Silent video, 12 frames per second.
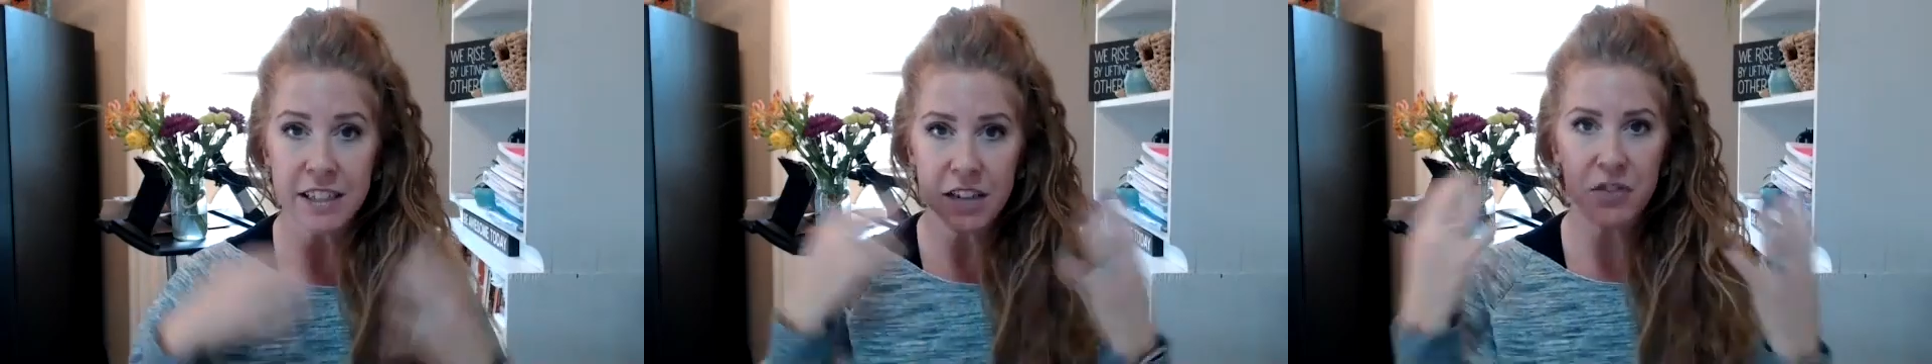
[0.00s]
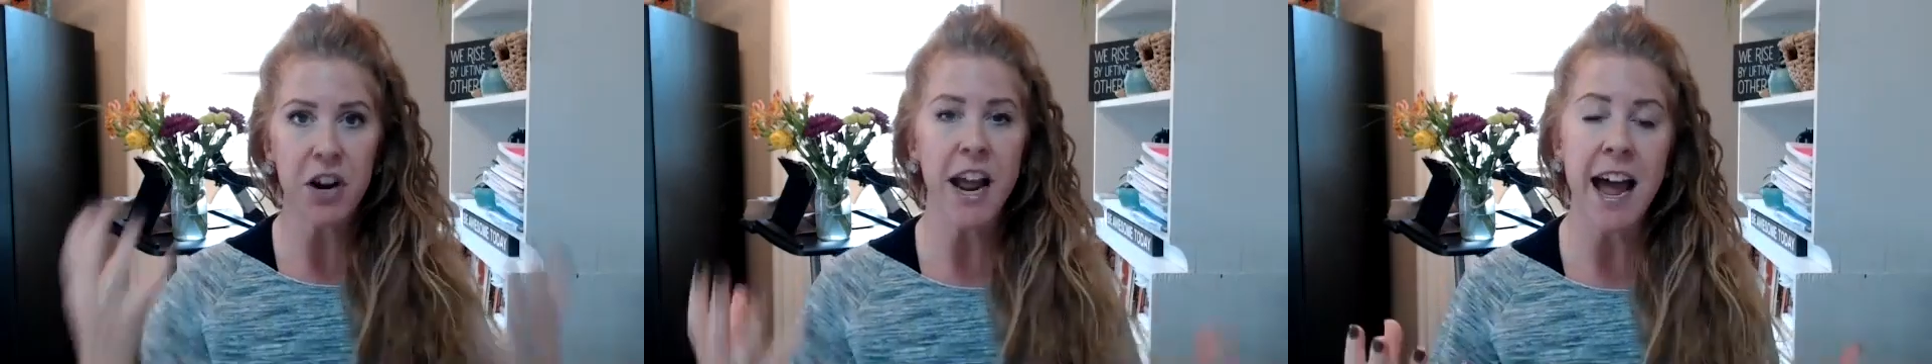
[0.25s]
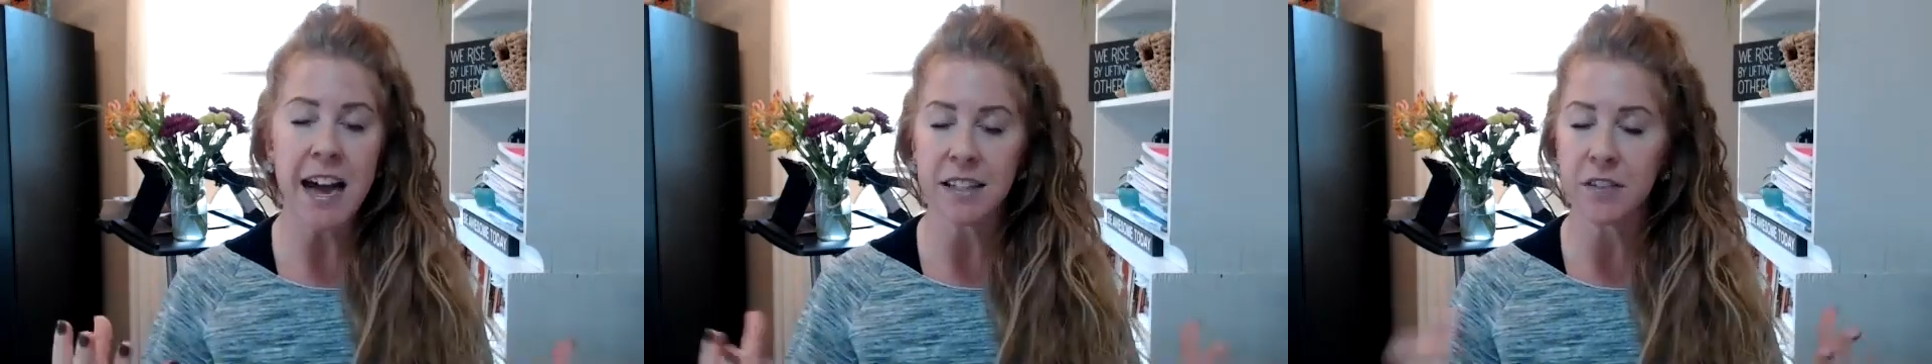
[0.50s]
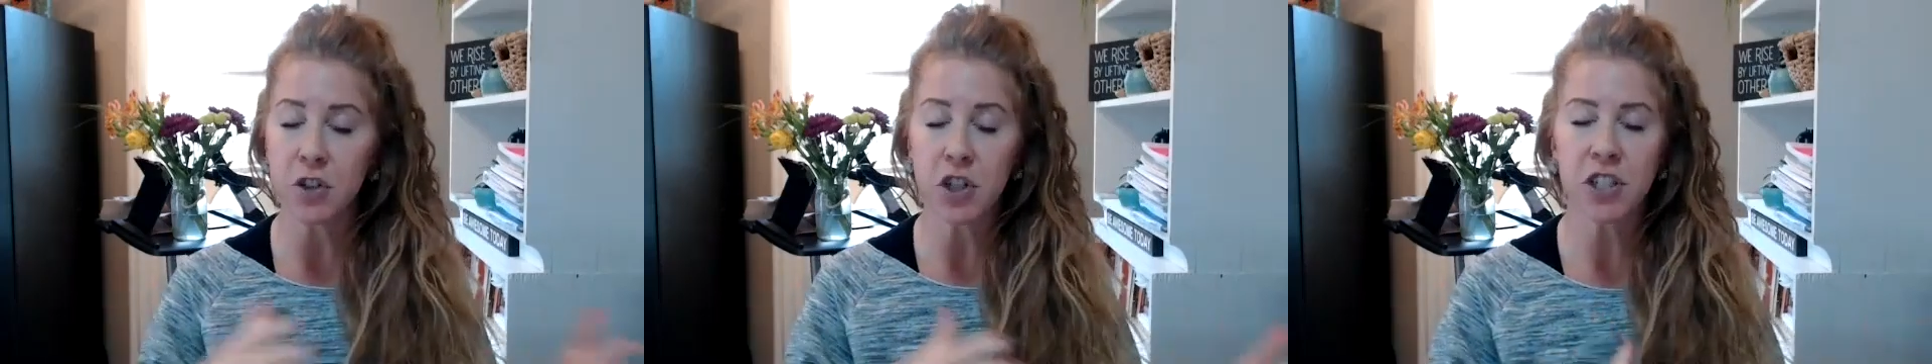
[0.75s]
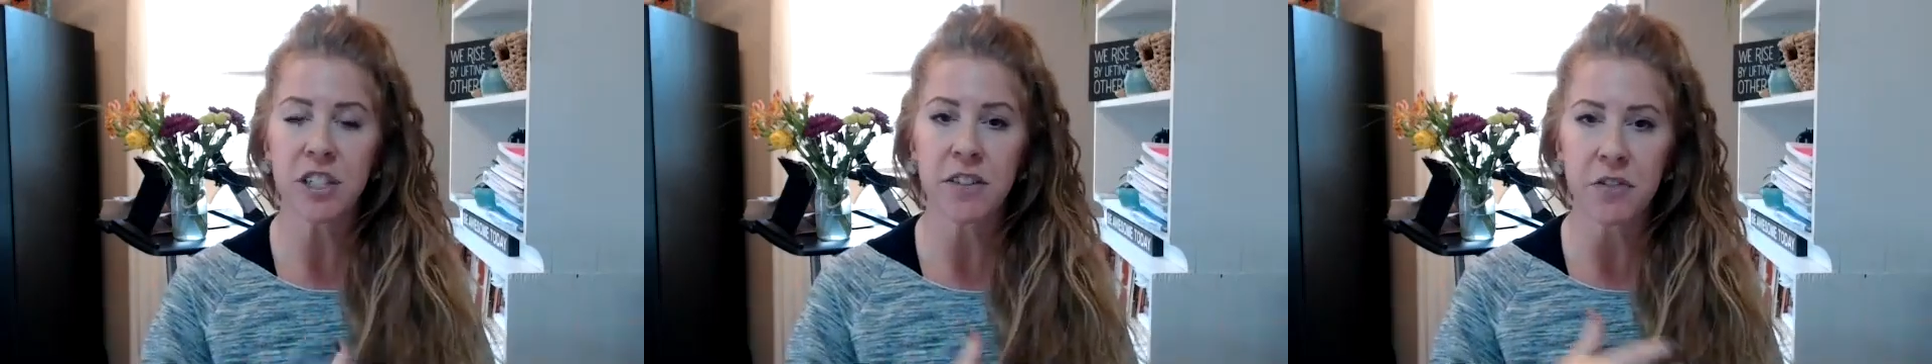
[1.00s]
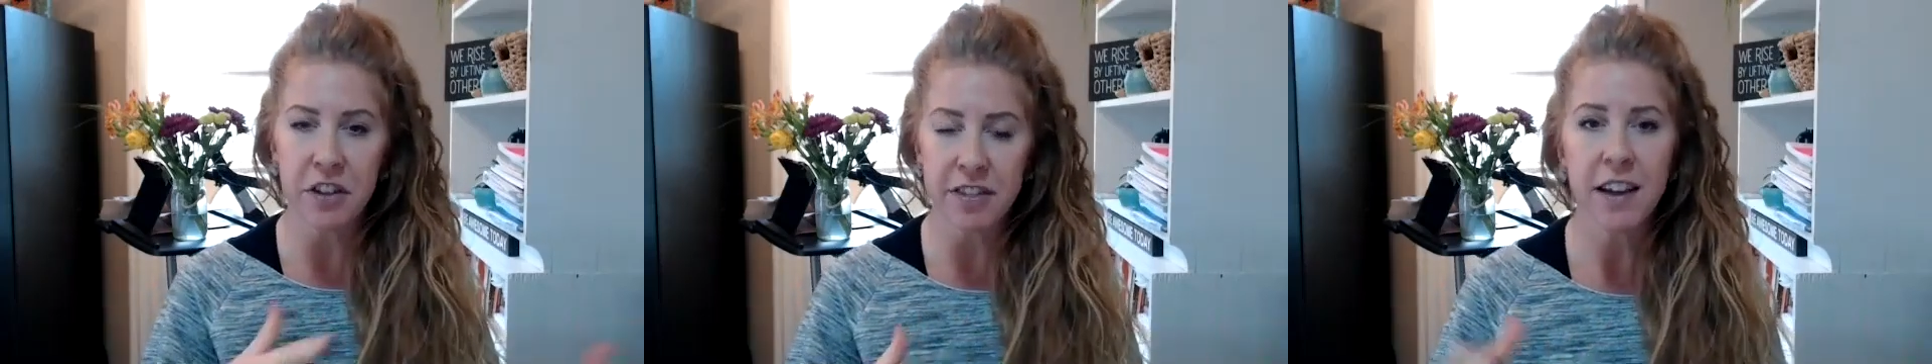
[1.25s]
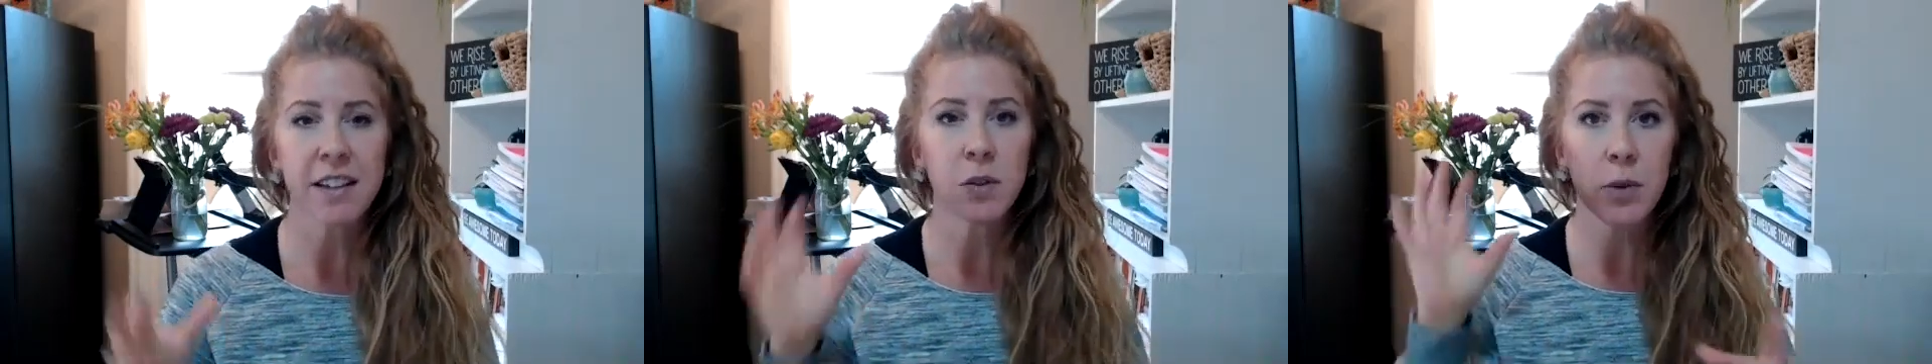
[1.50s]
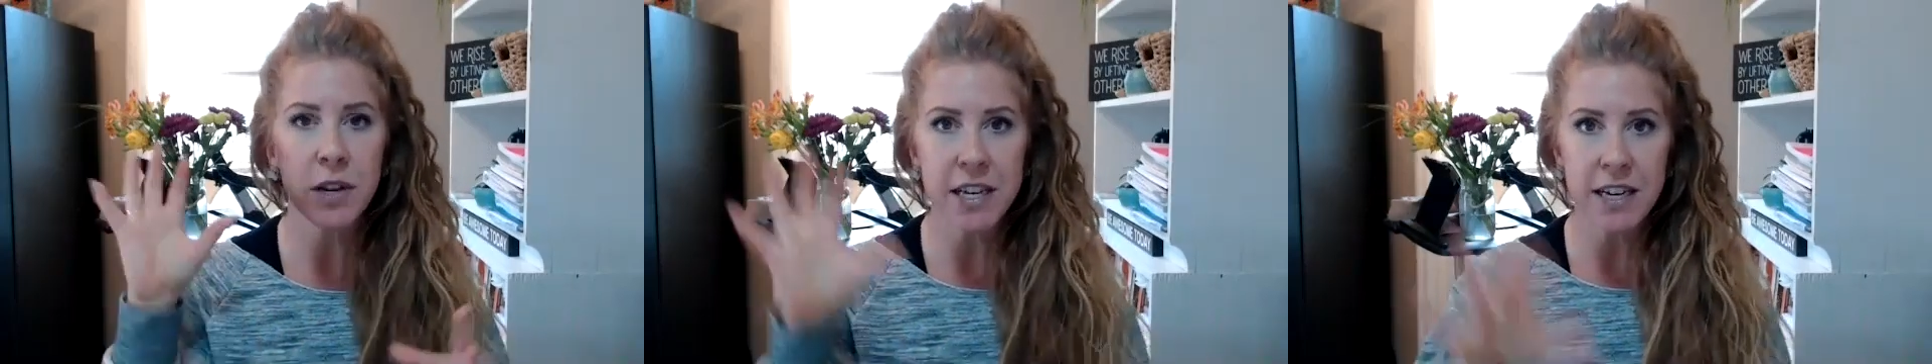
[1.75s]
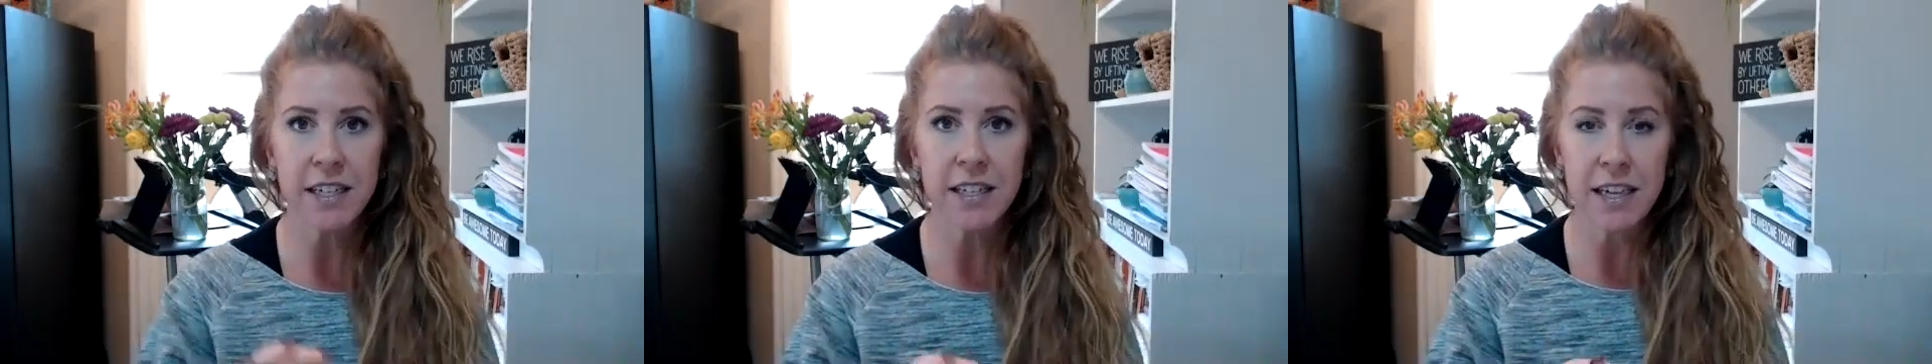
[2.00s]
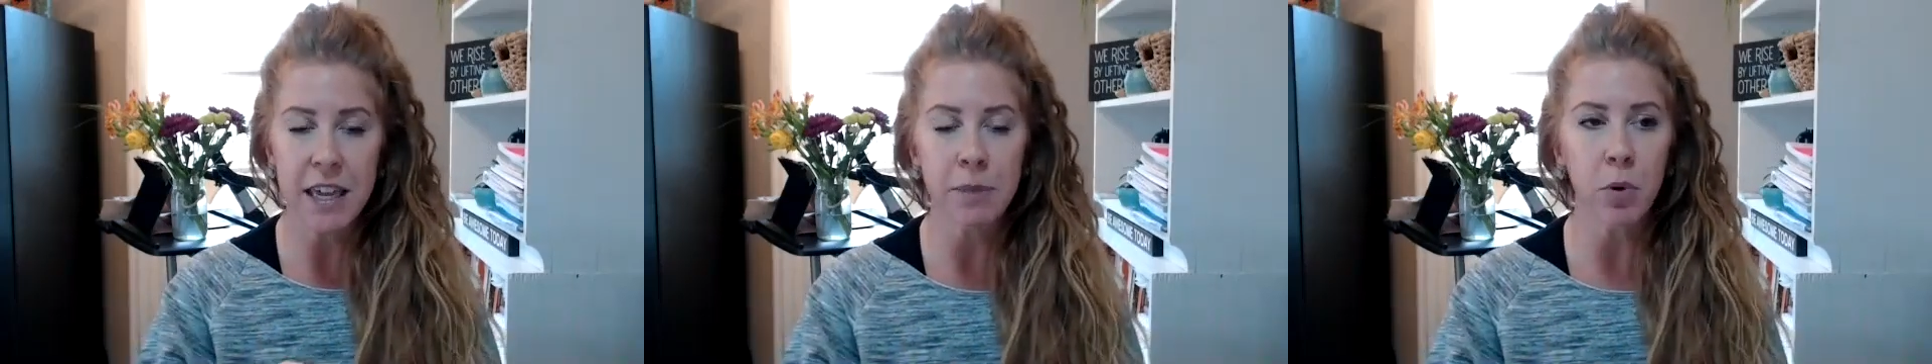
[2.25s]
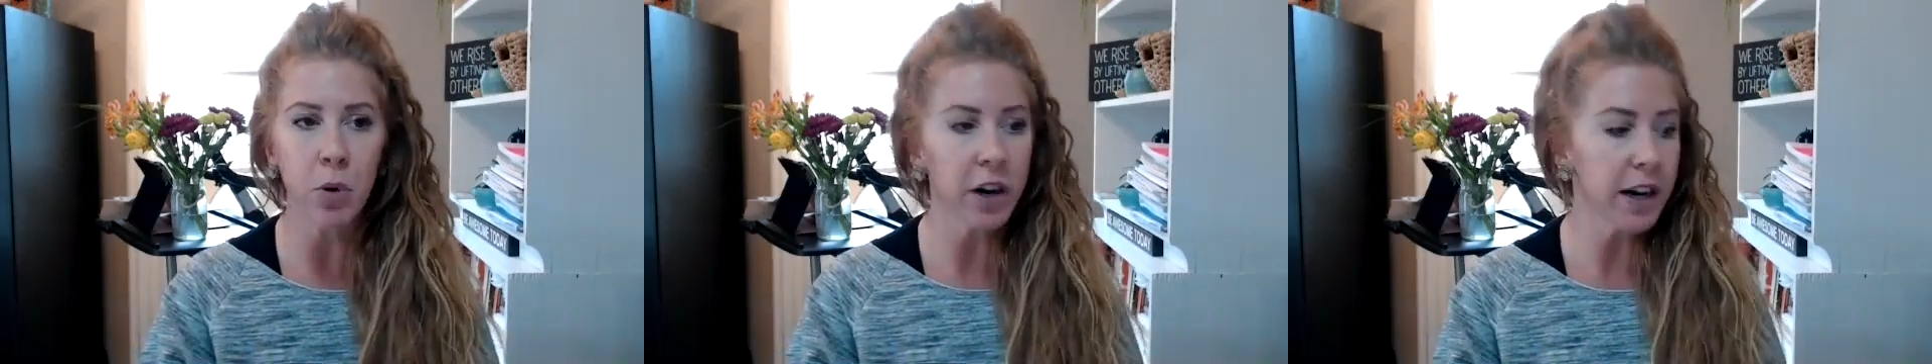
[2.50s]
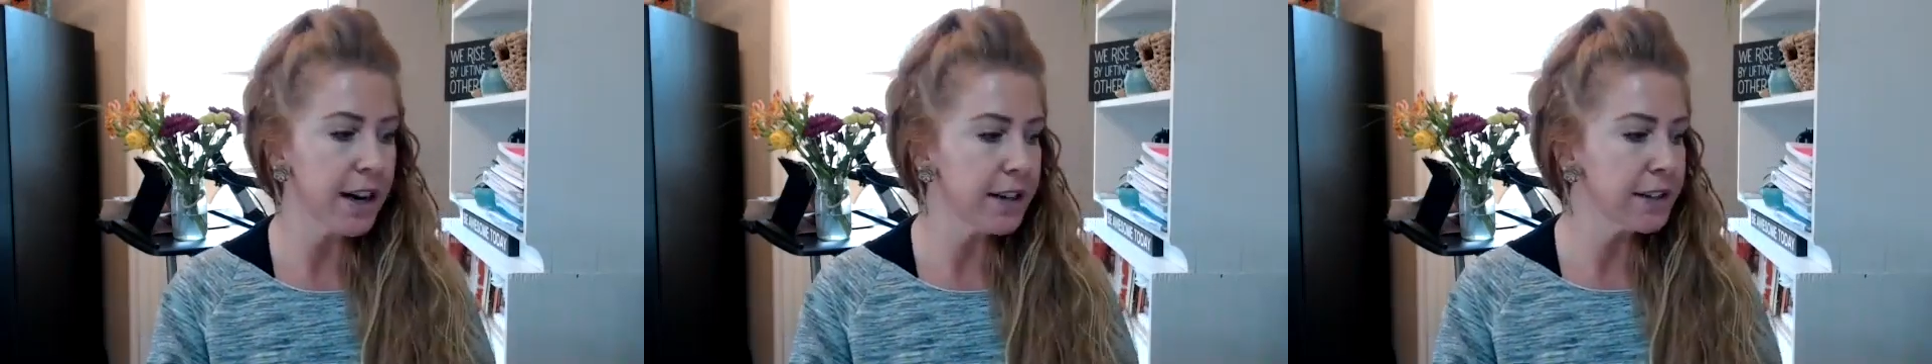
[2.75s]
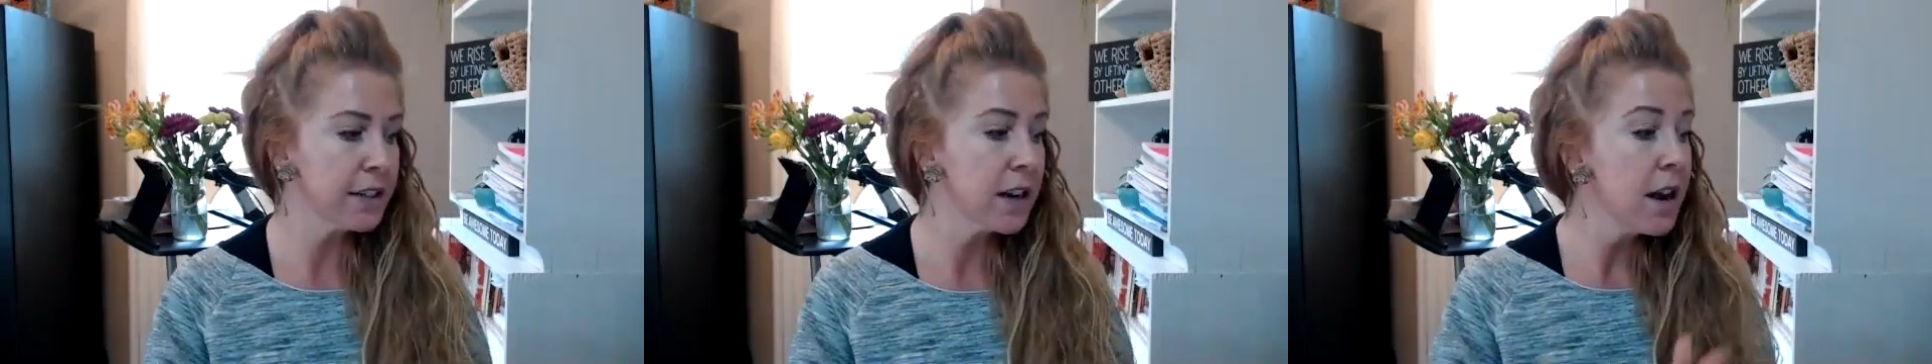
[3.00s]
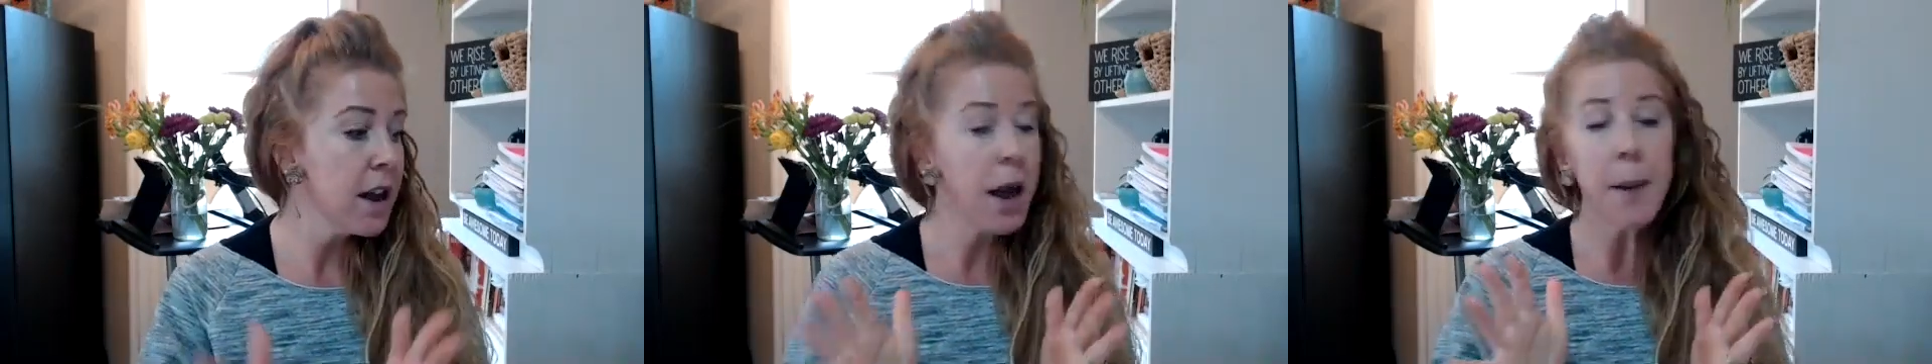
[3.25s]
like different hats for just different things. So I needed to keep it organized.